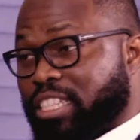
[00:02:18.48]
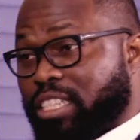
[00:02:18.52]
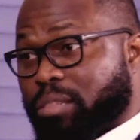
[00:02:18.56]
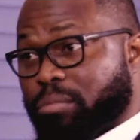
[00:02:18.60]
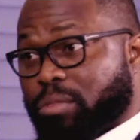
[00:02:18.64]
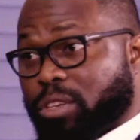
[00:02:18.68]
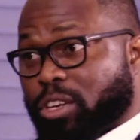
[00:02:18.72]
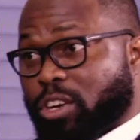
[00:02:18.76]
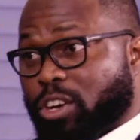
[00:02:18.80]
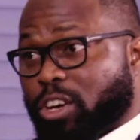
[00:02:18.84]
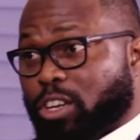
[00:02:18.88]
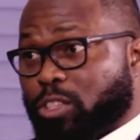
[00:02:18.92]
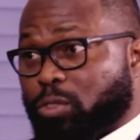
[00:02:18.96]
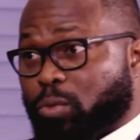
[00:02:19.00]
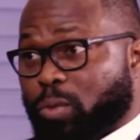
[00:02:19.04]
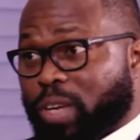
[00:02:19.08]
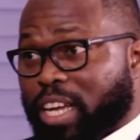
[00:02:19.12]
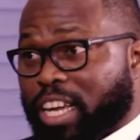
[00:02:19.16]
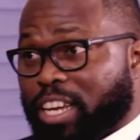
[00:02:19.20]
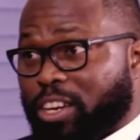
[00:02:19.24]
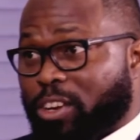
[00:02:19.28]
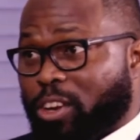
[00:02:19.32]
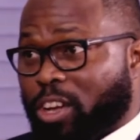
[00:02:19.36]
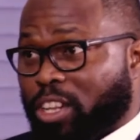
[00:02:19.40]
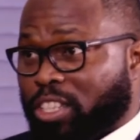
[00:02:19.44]
because we are
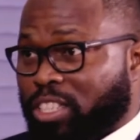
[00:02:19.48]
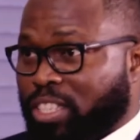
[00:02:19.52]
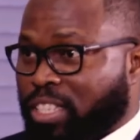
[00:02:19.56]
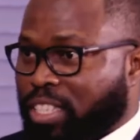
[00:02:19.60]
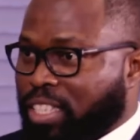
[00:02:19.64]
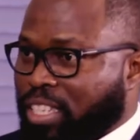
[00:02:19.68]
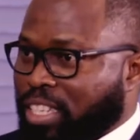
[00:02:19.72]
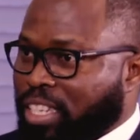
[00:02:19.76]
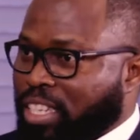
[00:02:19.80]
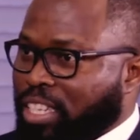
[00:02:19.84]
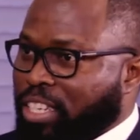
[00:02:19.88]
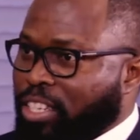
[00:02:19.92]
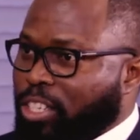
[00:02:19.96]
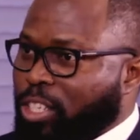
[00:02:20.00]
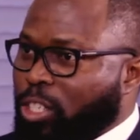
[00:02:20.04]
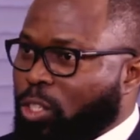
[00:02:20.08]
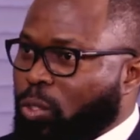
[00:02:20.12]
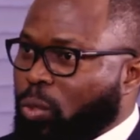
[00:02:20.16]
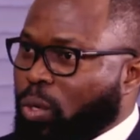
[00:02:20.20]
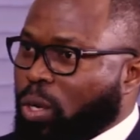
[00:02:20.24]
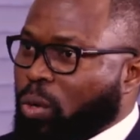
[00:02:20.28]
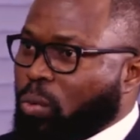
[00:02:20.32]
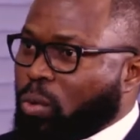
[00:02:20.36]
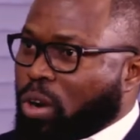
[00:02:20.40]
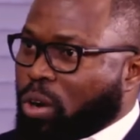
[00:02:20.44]
not
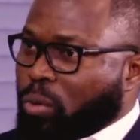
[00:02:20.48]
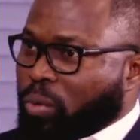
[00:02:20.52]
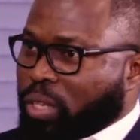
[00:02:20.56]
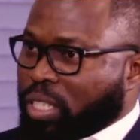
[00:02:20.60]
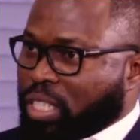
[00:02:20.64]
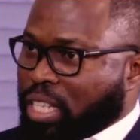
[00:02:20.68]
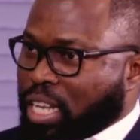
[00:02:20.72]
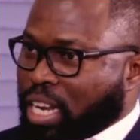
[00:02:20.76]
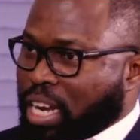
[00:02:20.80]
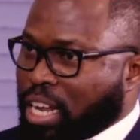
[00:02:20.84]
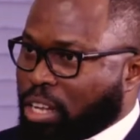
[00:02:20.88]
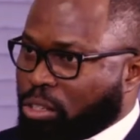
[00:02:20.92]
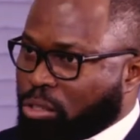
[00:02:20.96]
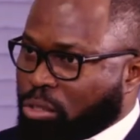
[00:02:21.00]
doing what we set out